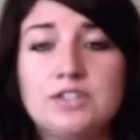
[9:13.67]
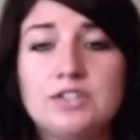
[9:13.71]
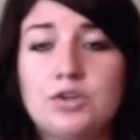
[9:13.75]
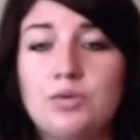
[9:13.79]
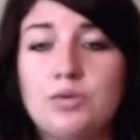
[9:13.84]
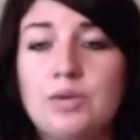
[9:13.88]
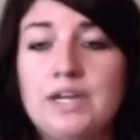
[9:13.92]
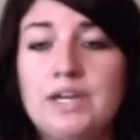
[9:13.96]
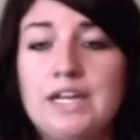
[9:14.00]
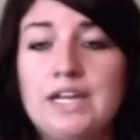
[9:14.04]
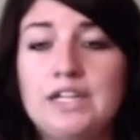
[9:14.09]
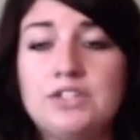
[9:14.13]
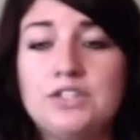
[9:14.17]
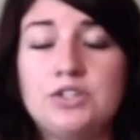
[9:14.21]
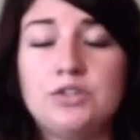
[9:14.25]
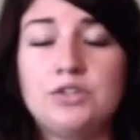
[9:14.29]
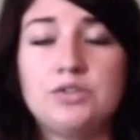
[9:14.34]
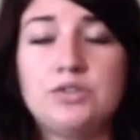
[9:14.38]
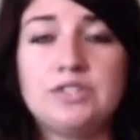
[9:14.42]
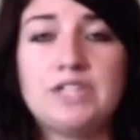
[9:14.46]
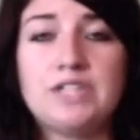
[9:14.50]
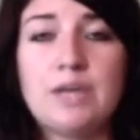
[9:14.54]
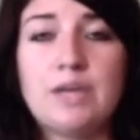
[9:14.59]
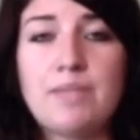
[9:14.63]
So we need
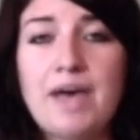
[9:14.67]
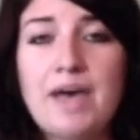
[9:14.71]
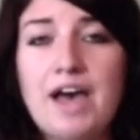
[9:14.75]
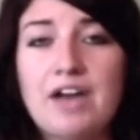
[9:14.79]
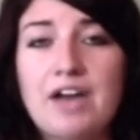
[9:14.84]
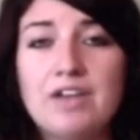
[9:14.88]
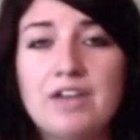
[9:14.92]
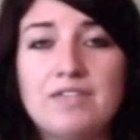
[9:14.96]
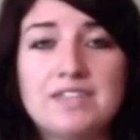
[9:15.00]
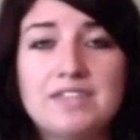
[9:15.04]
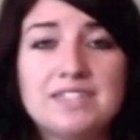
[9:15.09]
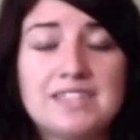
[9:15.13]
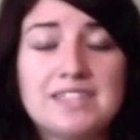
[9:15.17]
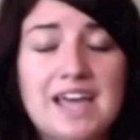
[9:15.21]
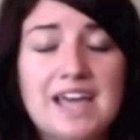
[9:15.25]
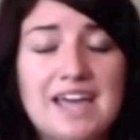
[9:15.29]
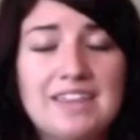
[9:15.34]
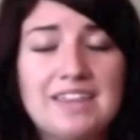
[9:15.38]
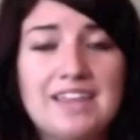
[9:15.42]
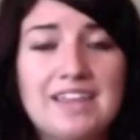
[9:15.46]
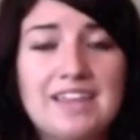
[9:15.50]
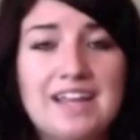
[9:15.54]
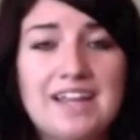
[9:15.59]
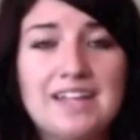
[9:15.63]
to step out of the
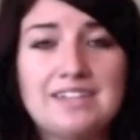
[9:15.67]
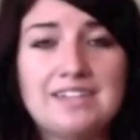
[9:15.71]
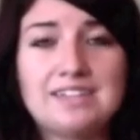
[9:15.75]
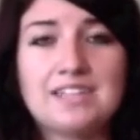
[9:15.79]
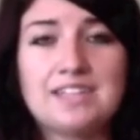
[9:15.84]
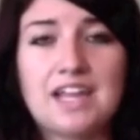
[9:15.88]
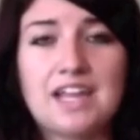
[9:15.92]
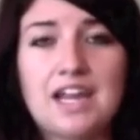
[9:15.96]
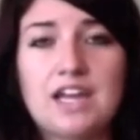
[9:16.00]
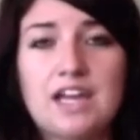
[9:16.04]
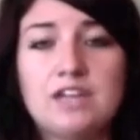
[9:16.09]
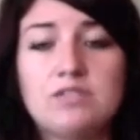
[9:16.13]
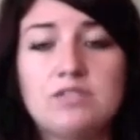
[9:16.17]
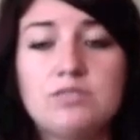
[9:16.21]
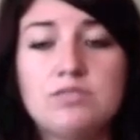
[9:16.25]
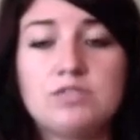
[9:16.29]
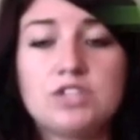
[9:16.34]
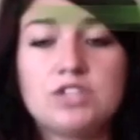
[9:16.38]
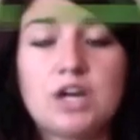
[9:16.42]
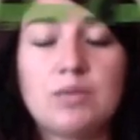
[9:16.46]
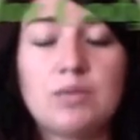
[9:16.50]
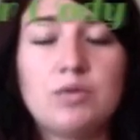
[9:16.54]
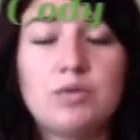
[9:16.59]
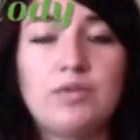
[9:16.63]
sidelines and
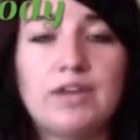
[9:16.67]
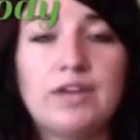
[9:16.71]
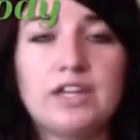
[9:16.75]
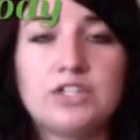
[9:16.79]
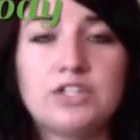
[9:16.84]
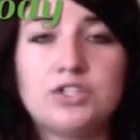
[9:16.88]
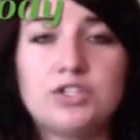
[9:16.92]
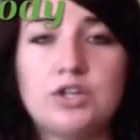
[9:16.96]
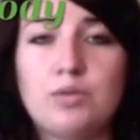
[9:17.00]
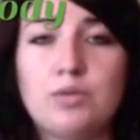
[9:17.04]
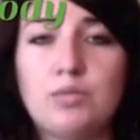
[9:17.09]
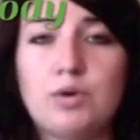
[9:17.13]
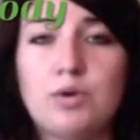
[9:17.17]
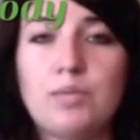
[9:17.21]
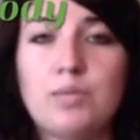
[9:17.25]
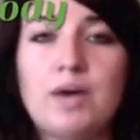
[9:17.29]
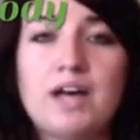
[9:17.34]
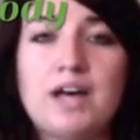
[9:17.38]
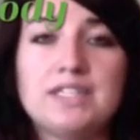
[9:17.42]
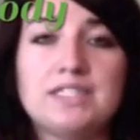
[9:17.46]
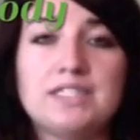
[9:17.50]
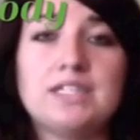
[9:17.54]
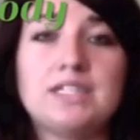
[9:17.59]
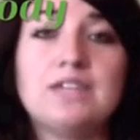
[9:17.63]
start moving into a more
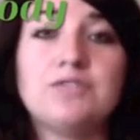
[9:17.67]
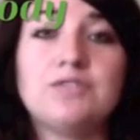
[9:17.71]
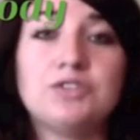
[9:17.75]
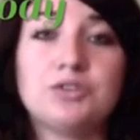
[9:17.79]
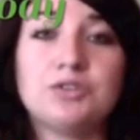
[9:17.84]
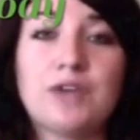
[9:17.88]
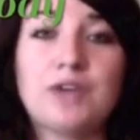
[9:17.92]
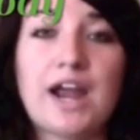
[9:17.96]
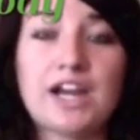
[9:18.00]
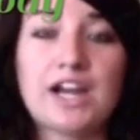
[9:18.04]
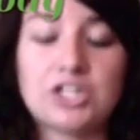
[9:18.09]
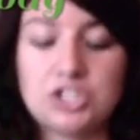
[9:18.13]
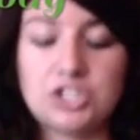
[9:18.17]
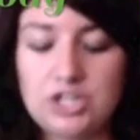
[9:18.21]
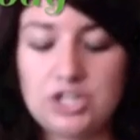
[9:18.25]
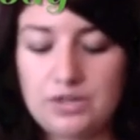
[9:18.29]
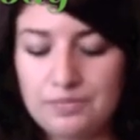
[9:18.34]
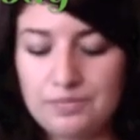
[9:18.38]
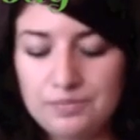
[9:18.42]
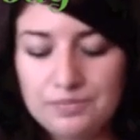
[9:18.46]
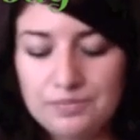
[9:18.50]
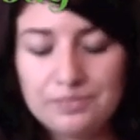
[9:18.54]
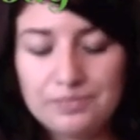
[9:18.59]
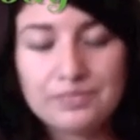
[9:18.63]
positive
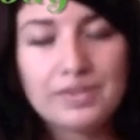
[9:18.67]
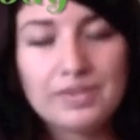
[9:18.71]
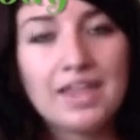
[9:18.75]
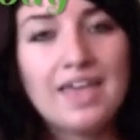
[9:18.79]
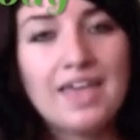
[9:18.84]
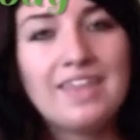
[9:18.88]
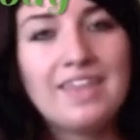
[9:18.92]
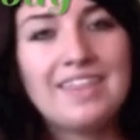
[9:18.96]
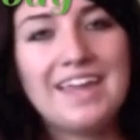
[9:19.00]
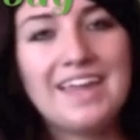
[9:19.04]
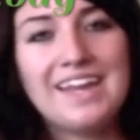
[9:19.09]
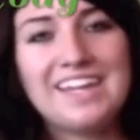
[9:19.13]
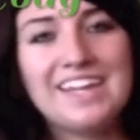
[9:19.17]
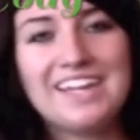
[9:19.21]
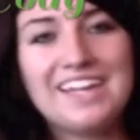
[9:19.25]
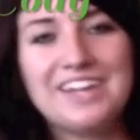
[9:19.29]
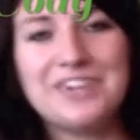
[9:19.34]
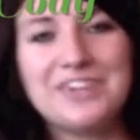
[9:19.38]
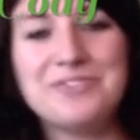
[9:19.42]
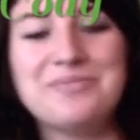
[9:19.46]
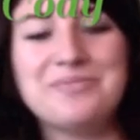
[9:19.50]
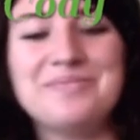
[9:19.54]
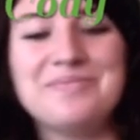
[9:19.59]
direction. Thank you.